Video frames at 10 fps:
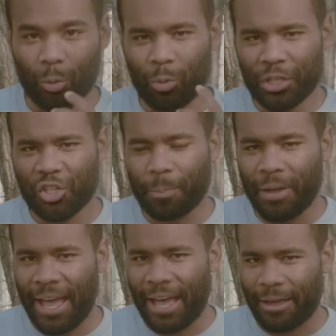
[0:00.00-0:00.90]
Which
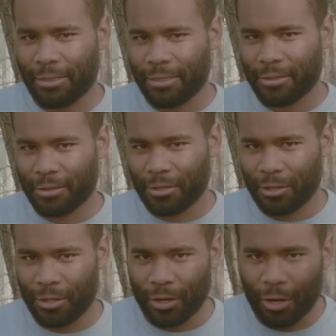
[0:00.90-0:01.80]
path
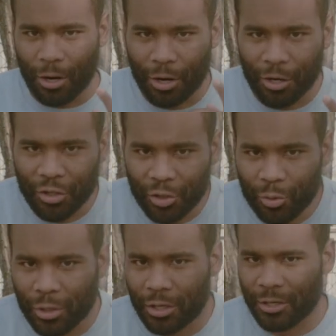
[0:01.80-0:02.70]
are
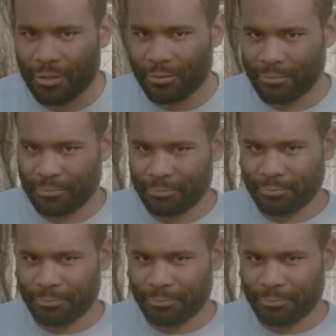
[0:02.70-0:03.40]
you on?